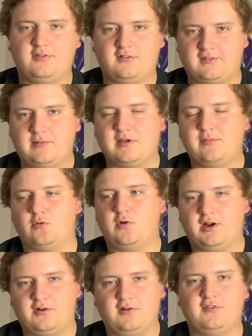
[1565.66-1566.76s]
the same type of
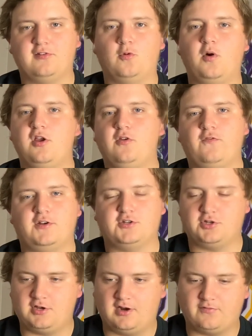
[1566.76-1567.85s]
records or where you finish
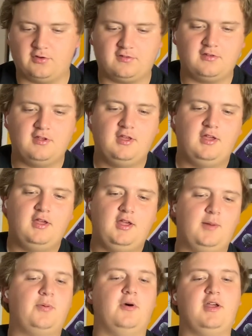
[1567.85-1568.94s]
in conference
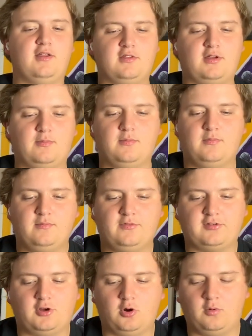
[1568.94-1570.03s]
and playing them.
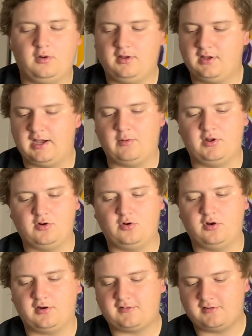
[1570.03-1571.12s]
So I went and
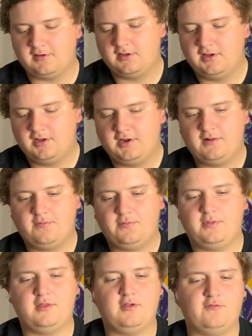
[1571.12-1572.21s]
looked
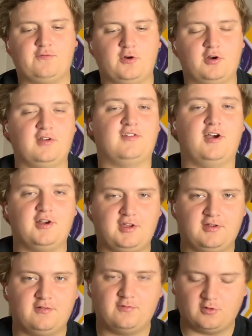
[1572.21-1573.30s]
for
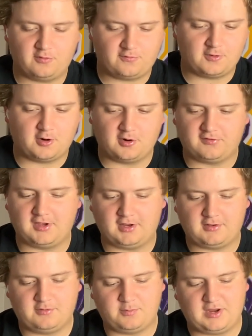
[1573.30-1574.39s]
Kentucky, for our sake,
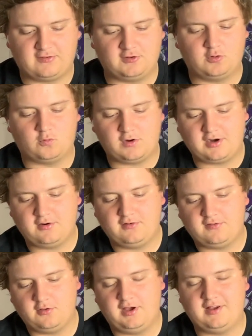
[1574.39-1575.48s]
based on
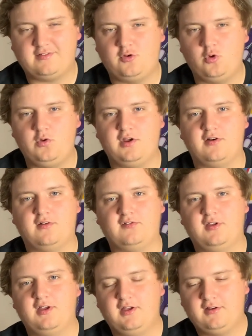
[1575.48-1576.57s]
records the last 2
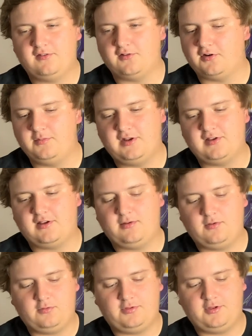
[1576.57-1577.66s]
years, because they're going to be
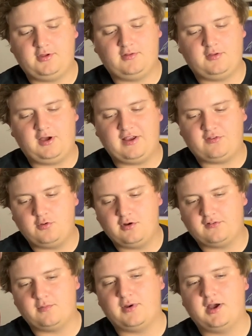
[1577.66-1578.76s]
taking the last 2 years
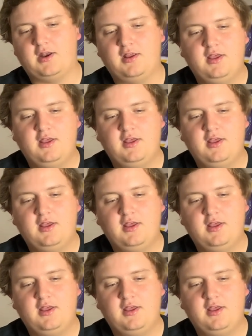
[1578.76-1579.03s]
combined.